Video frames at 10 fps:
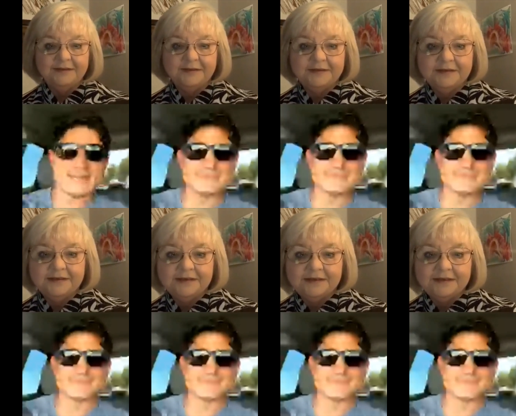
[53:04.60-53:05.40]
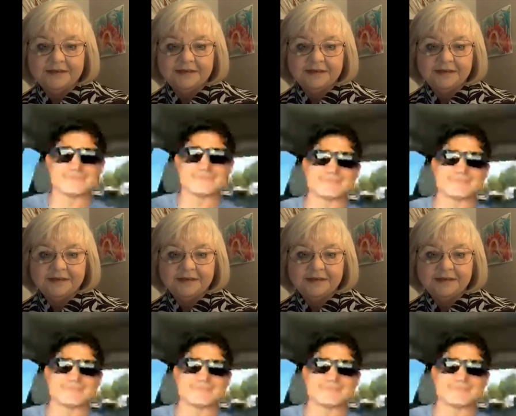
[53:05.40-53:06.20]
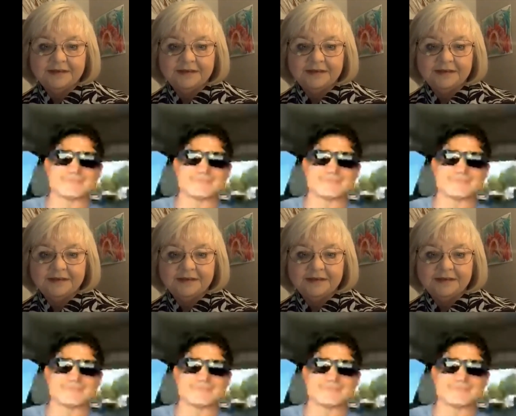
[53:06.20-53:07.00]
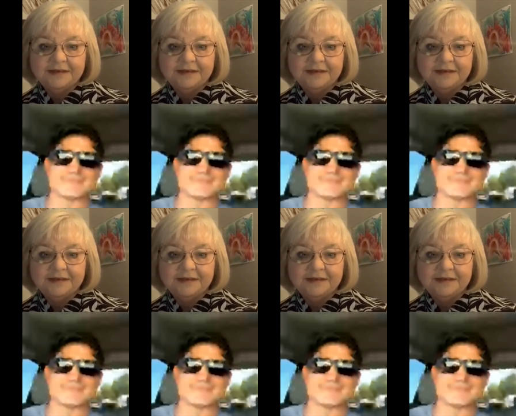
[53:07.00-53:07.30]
No one is speaking in this clip.